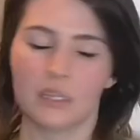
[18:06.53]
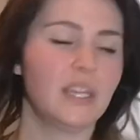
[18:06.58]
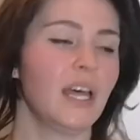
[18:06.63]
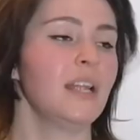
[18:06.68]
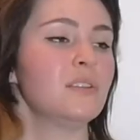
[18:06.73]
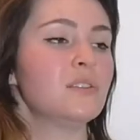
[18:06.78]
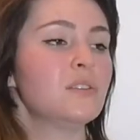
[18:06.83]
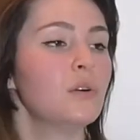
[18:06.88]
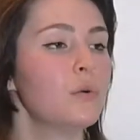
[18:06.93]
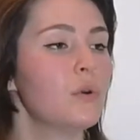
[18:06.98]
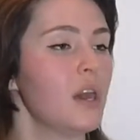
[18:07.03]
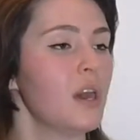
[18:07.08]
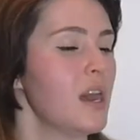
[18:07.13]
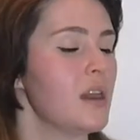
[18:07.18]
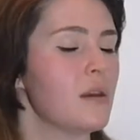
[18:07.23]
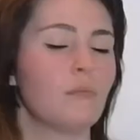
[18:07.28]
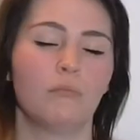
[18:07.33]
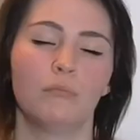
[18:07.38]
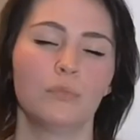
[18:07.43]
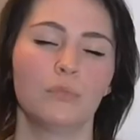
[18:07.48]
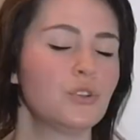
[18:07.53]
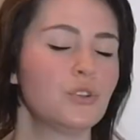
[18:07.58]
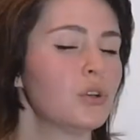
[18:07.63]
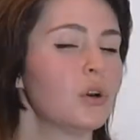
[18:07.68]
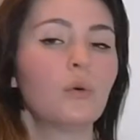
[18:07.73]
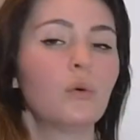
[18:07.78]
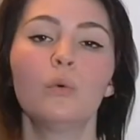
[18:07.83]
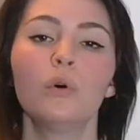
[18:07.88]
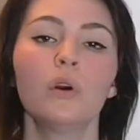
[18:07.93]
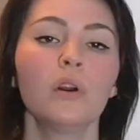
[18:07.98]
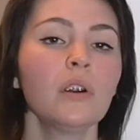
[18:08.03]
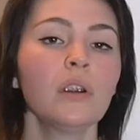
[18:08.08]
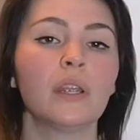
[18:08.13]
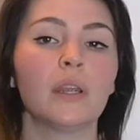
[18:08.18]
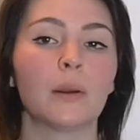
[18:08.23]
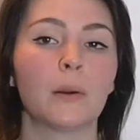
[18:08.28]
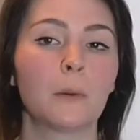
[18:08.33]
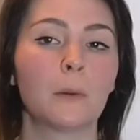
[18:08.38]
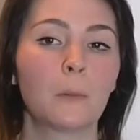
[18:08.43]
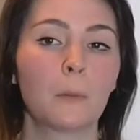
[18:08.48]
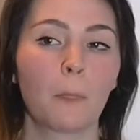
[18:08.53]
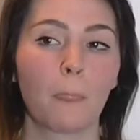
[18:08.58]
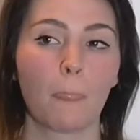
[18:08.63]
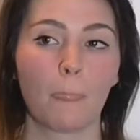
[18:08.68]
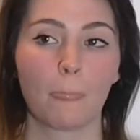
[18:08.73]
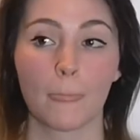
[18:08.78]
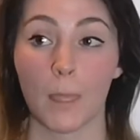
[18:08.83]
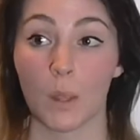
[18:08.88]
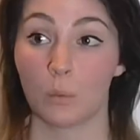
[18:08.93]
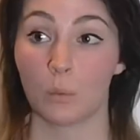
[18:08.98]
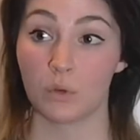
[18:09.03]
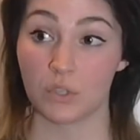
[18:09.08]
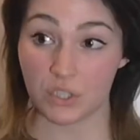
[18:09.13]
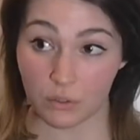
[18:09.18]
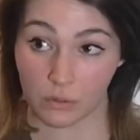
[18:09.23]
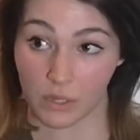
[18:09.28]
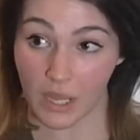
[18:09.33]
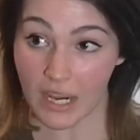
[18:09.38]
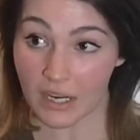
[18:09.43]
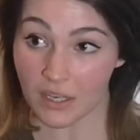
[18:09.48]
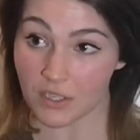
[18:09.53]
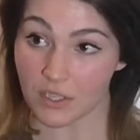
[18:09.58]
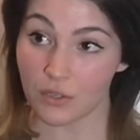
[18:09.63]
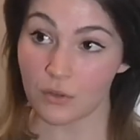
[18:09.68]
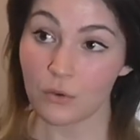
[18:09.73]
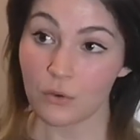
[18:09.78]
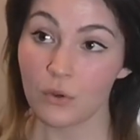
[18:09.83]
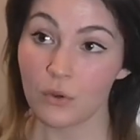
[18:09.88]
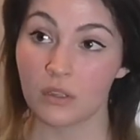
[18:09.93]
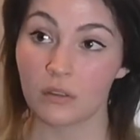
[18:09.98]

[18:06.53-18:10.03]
That's okay. Don't worry. Would you like to?